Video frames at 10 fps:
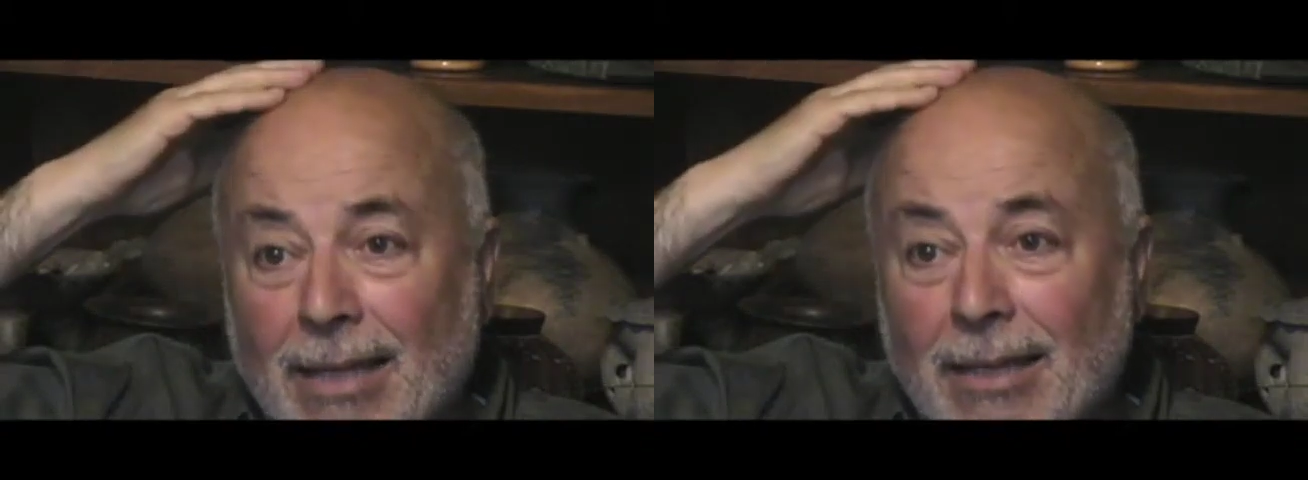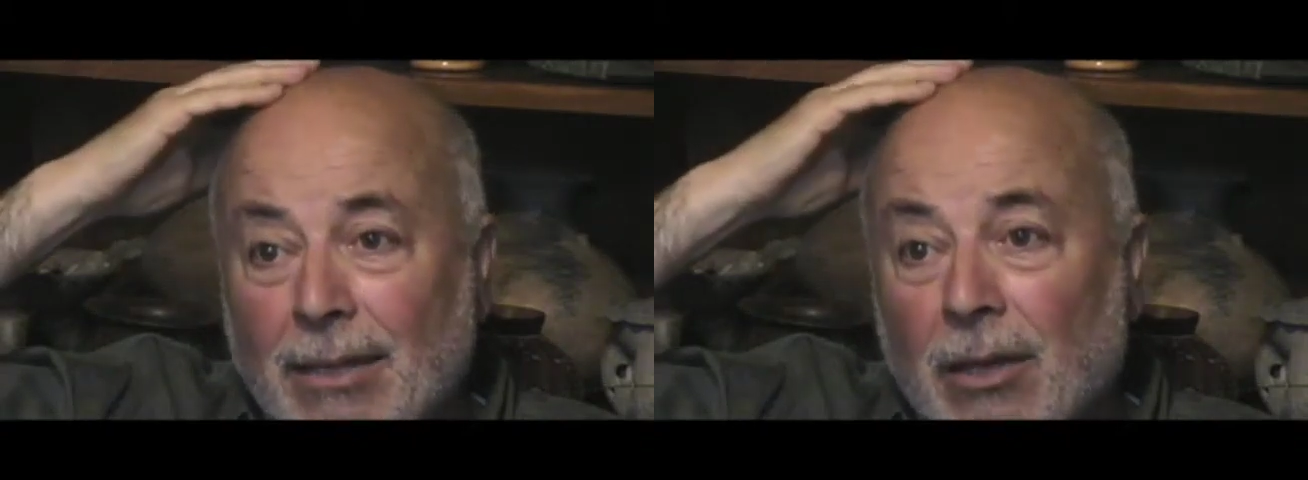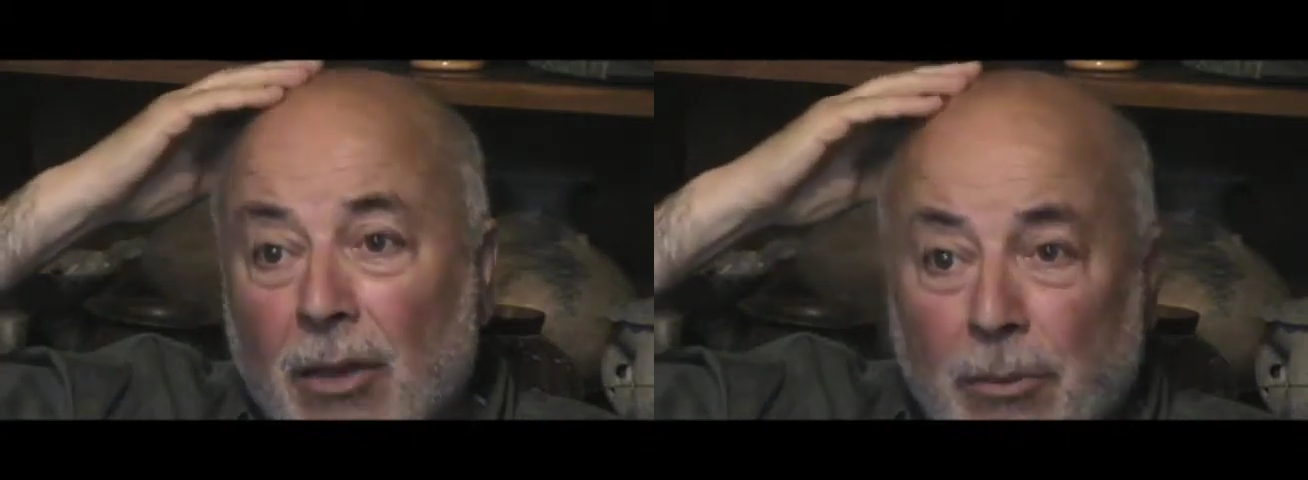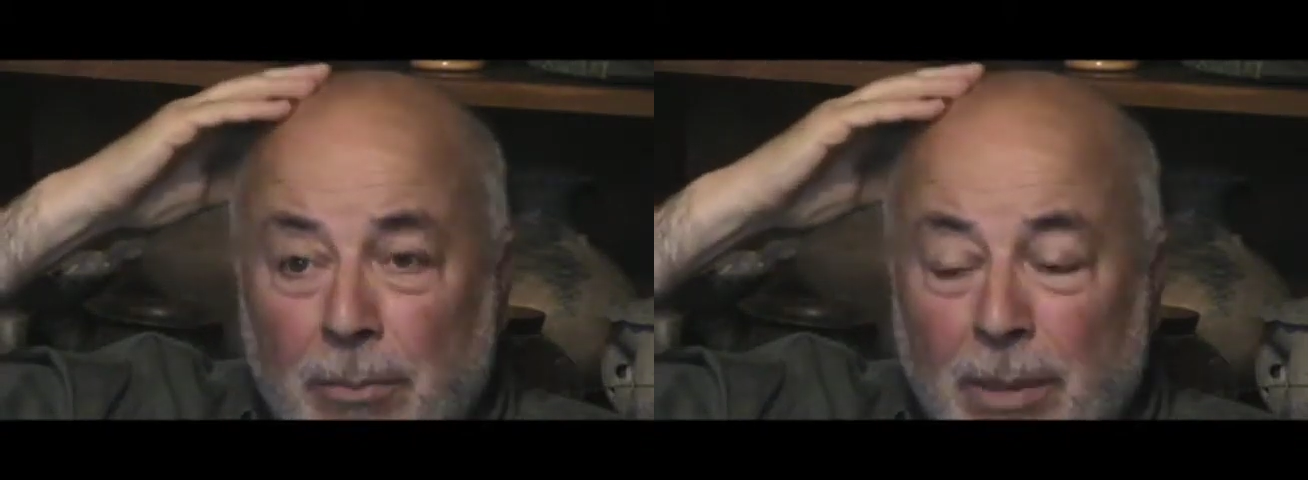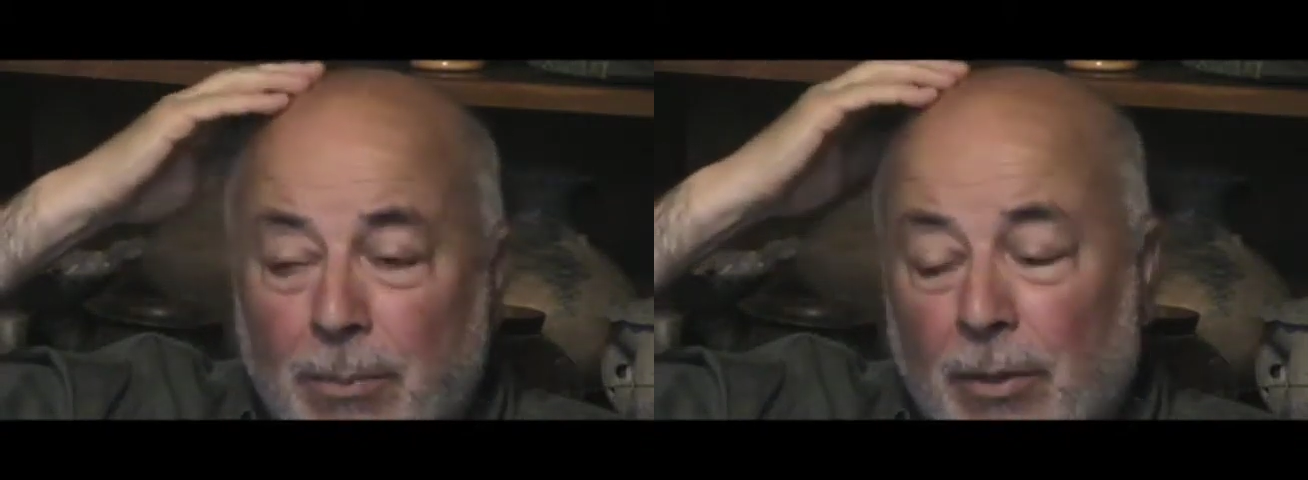and other
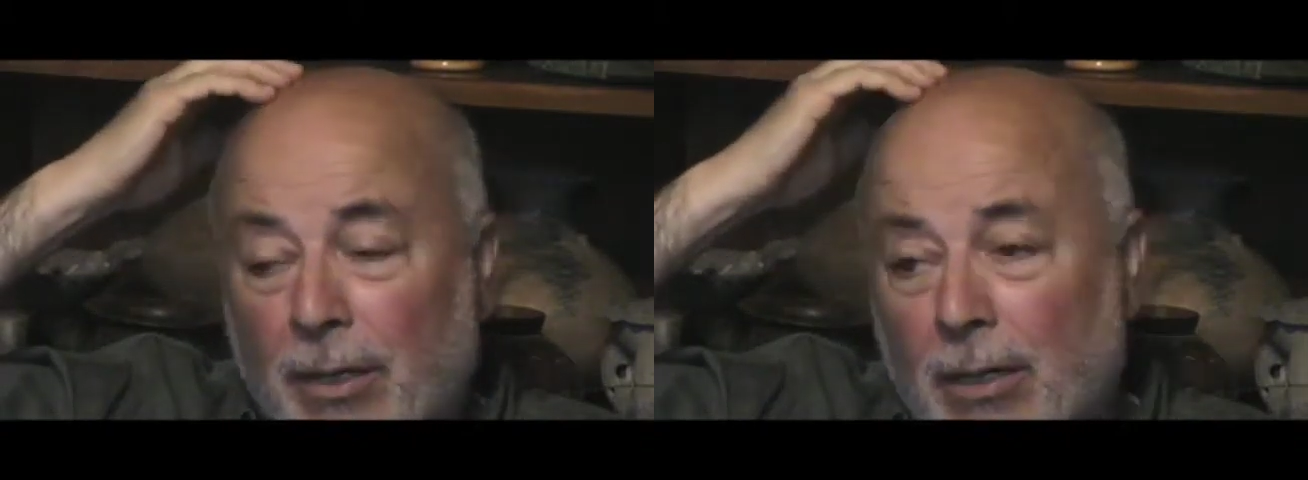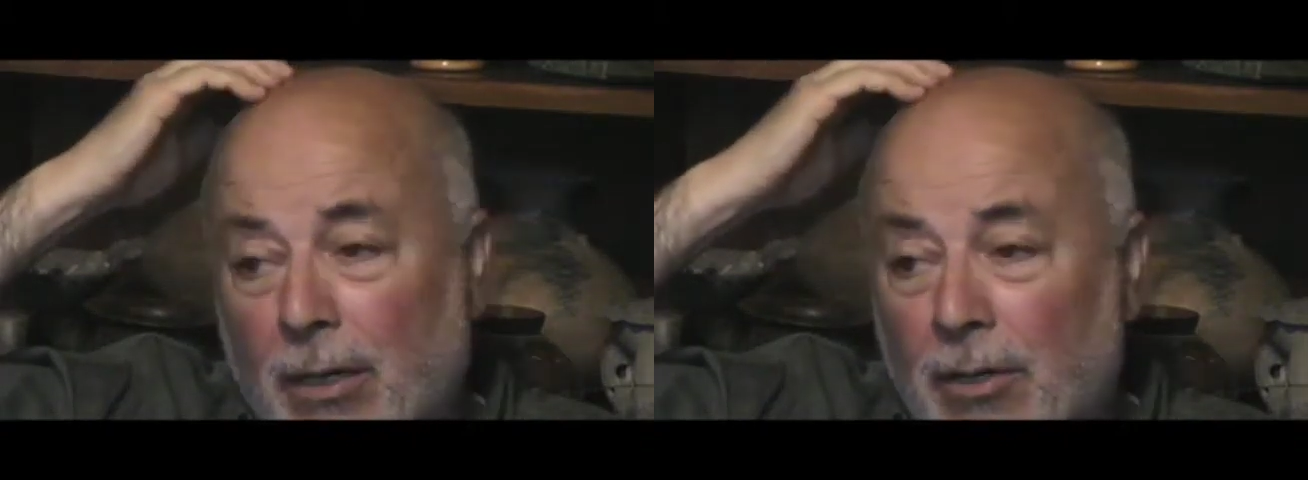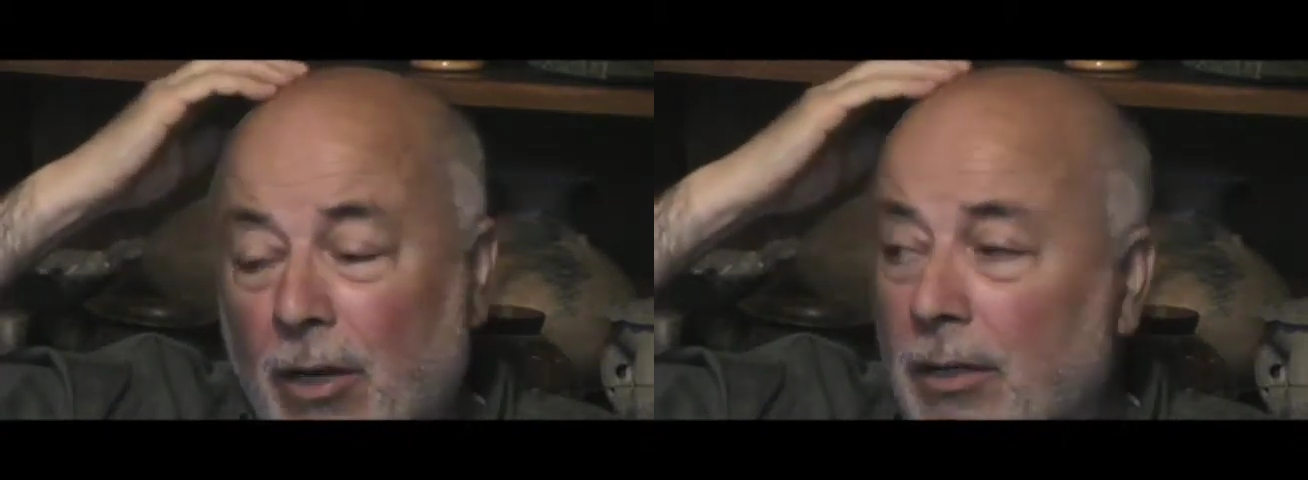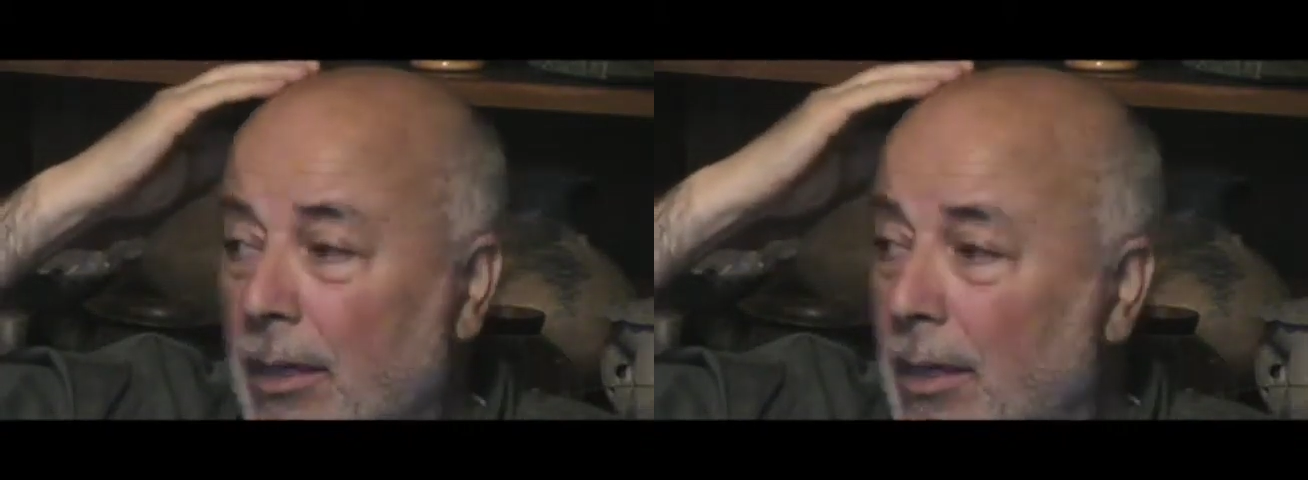people that are not